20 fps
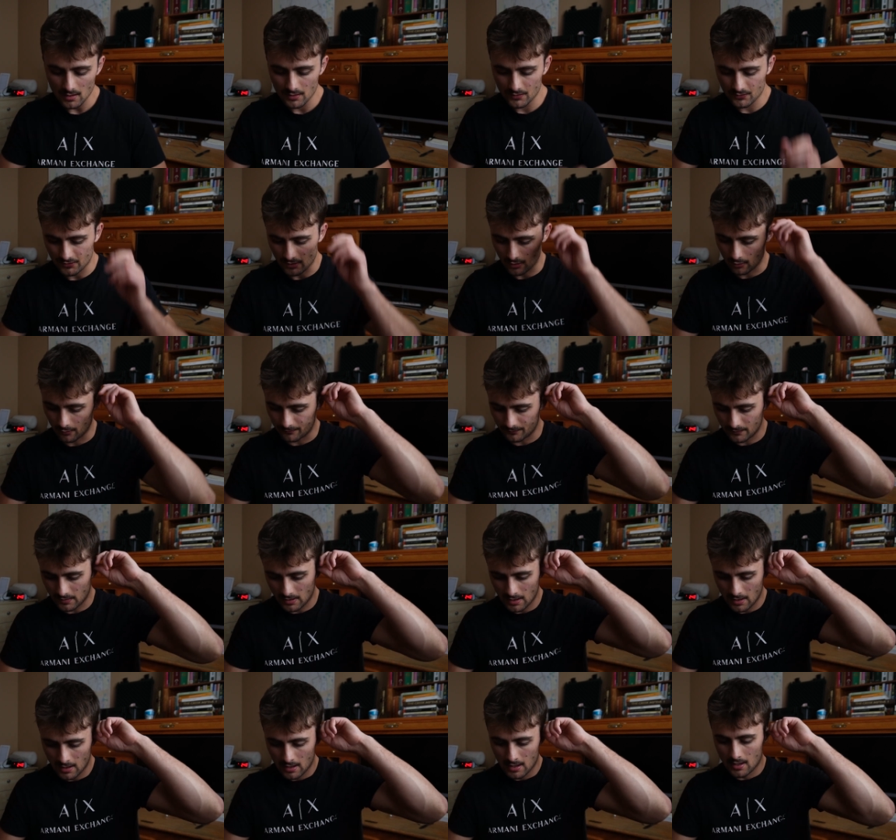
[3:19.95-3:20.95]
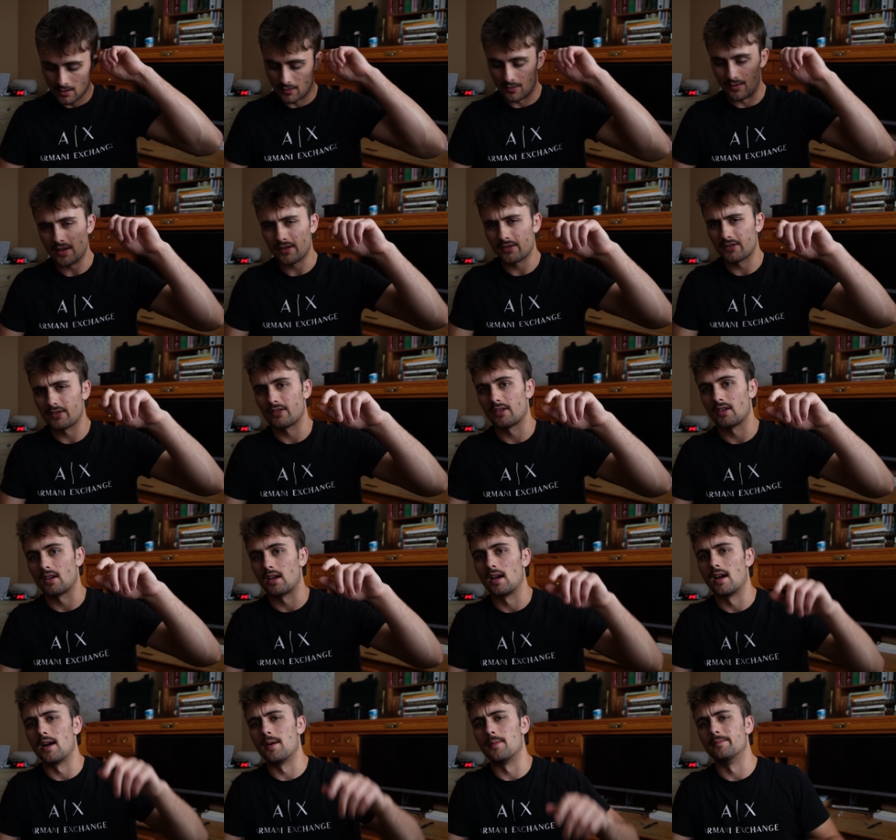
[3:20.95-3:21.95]
So this
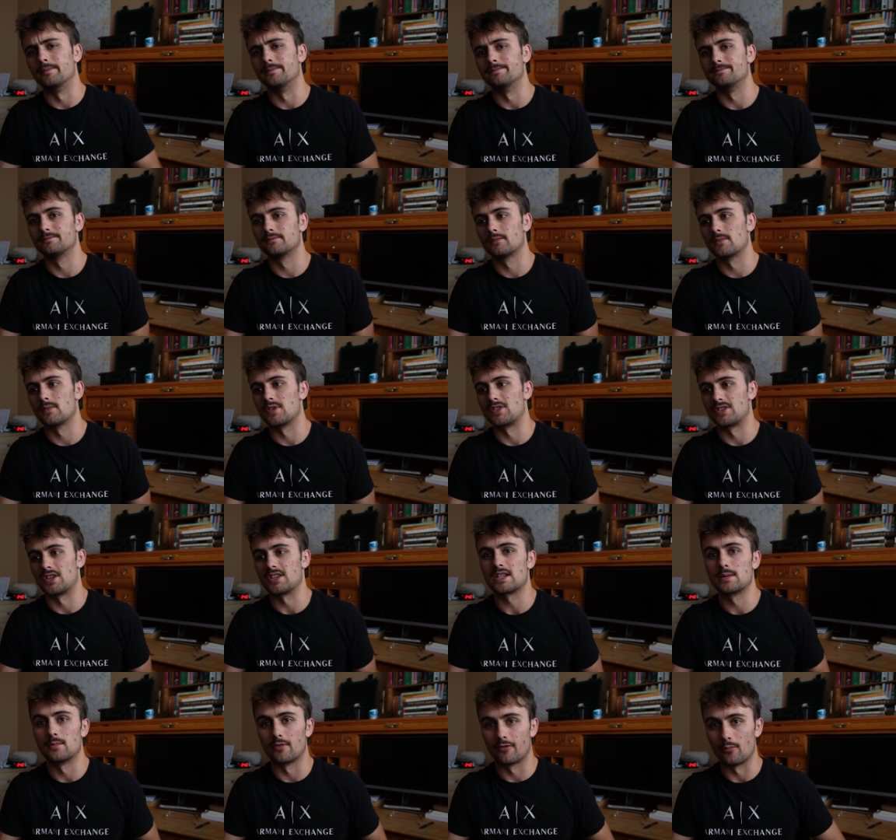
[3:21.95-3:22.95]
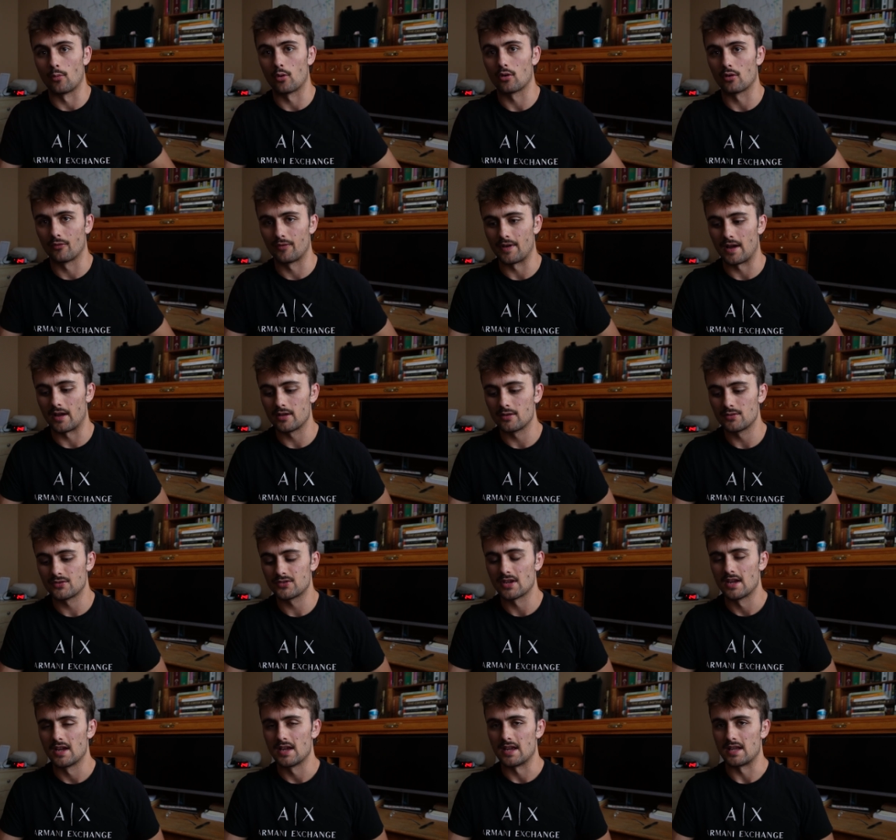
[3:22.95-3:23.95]
system of moral
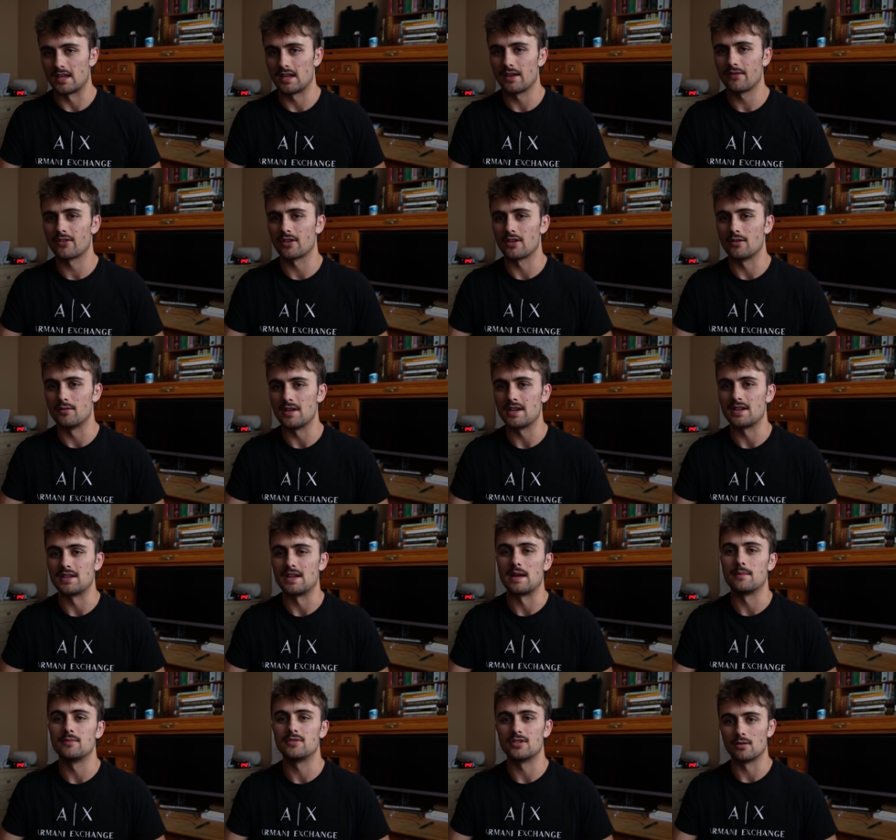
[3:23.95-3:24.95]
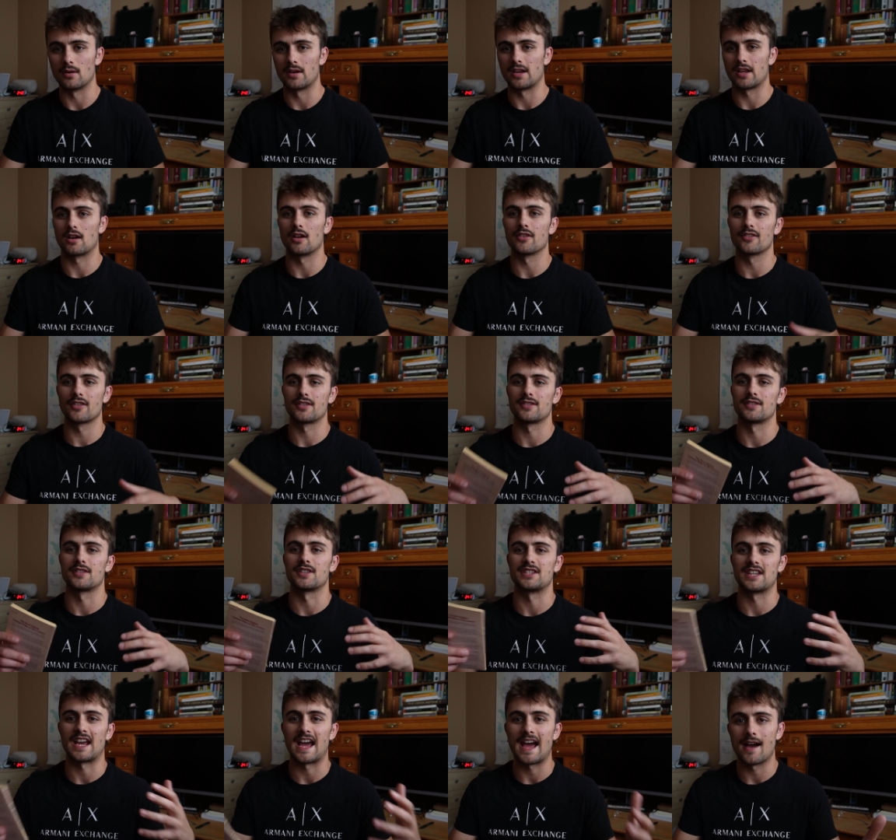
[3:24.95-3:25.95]
values, he gives a unique name to, and he calls it the
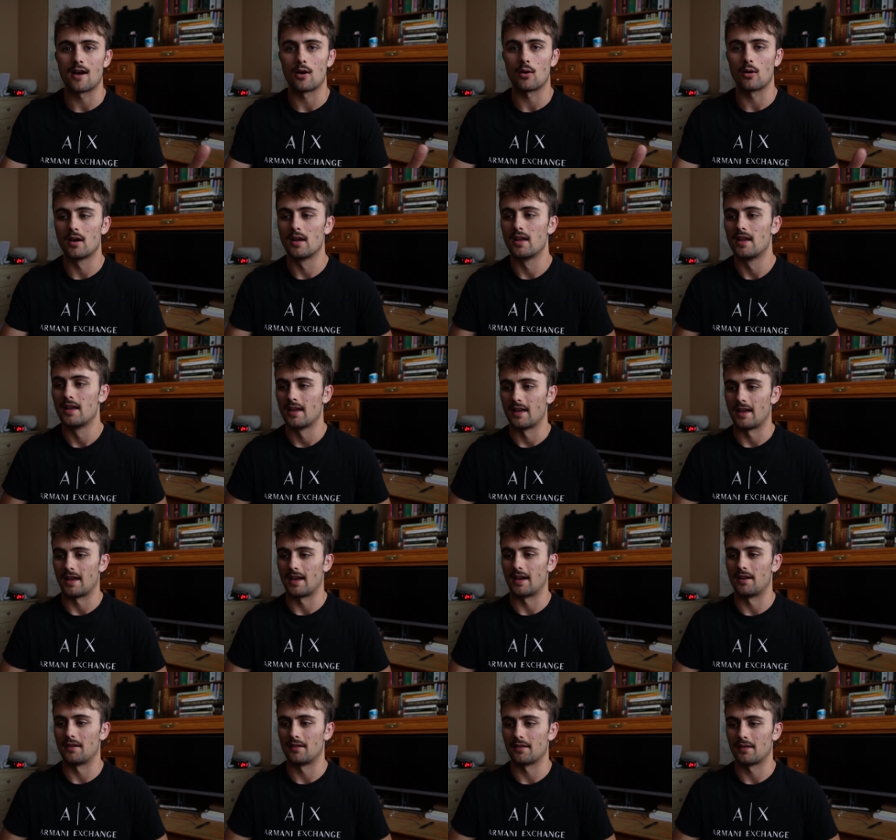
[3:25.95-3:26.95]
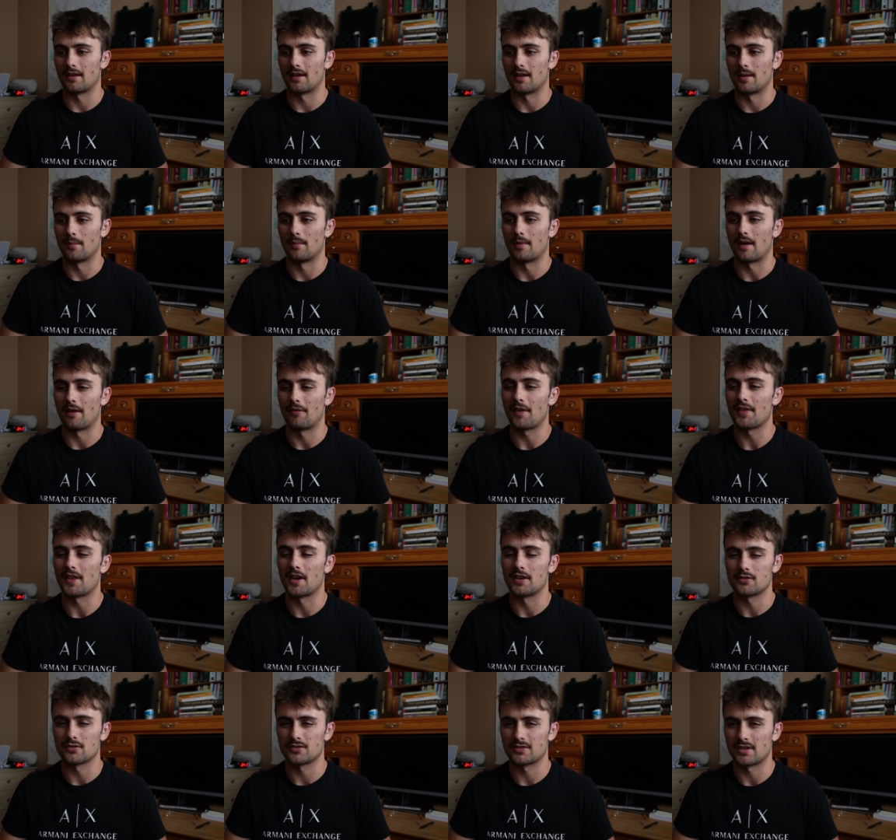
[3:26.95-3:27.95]
Tao. And I found that
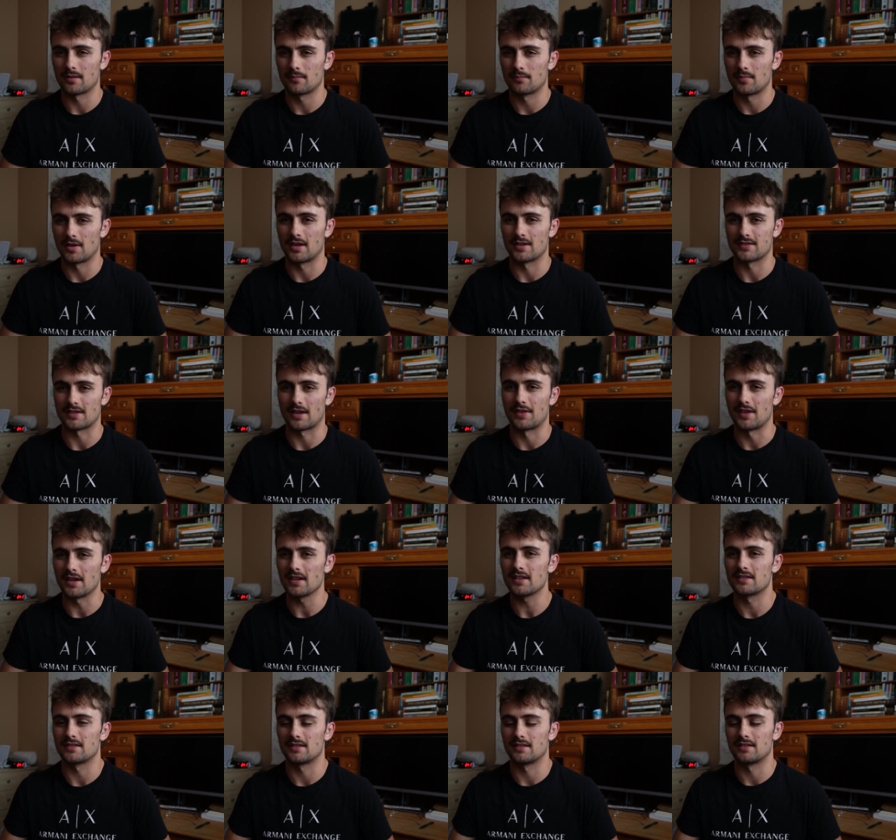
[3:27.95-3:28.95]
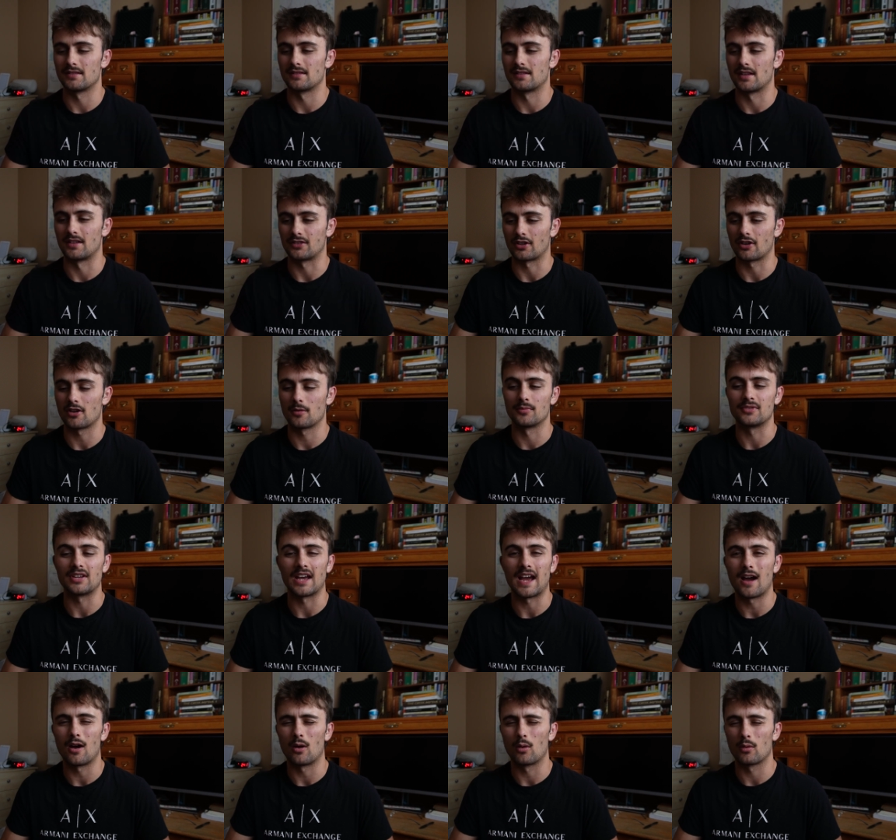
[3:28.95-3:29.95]
interesting because I think the term
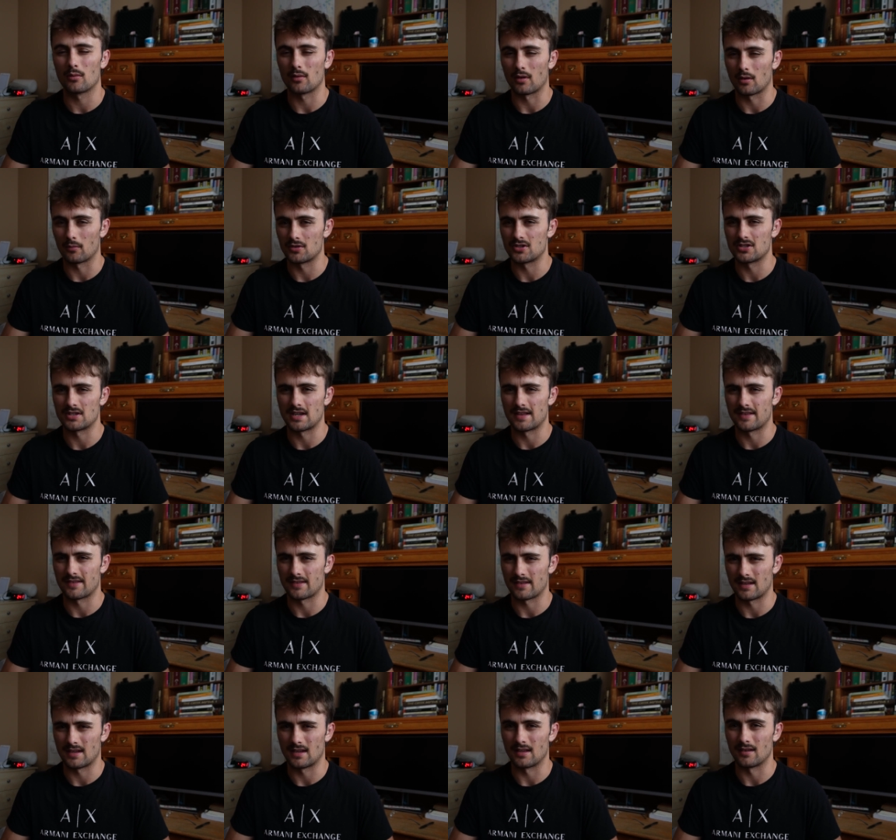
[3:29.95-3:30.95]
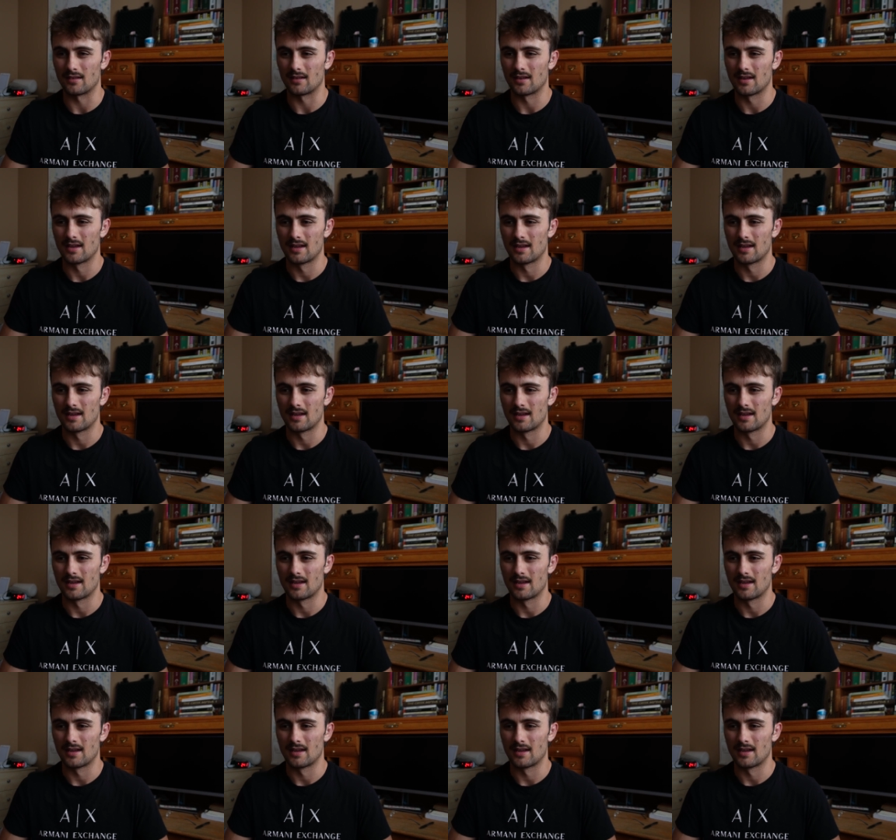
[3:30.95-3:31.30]
Tao originates in